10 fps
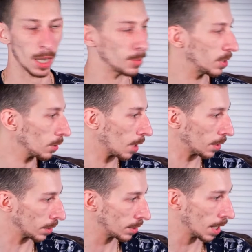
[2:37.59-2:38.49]
I'm still
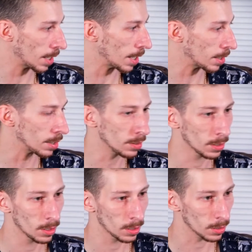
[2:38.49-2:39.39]
on the 1080
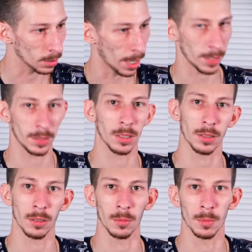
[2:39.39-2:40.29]
last
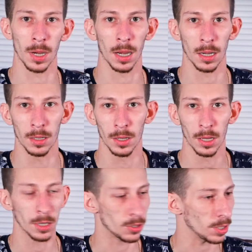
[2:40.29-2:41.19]
system GTX
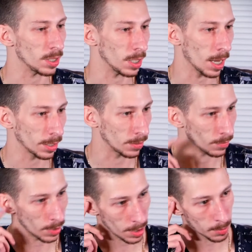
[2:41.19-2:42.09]

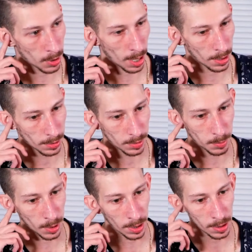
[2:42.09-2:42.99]
NVIDIA products,
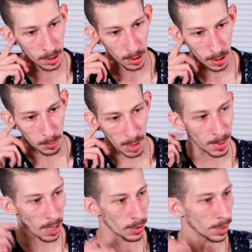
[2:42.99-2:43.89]
but
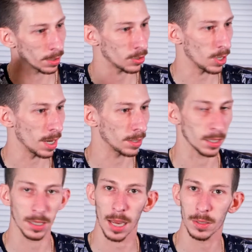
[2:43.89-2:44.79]
maybe I'll get the chance
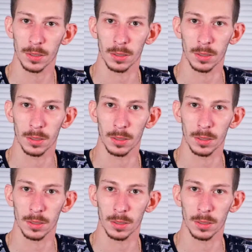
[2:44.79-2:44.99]
to test